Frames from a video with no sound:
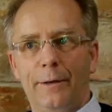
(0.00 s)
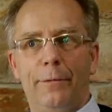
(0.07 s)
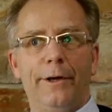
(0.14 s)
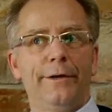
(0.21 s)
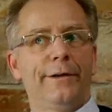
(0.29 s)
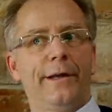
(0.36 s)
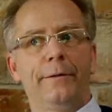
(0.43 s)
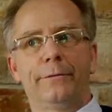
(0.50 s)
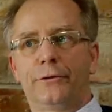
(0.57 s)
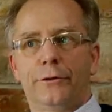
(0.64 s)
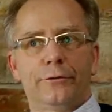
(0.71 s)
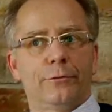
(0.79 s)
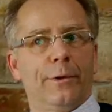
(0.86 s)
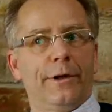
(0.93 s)
my brain keeps
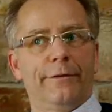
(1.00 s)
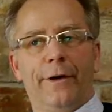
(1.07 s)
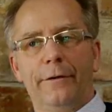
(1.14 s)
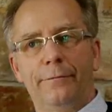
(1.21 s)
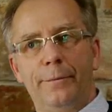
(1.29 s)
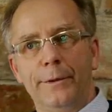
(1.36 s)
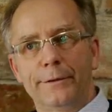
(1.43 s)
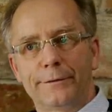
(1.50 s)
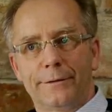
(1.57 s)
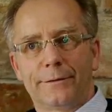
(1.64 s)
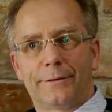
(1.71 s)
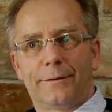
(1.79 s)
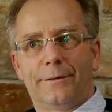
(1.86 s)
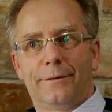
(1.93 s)
just
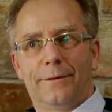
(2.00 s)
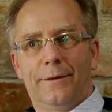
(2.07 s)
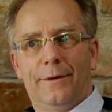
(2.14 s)
25%,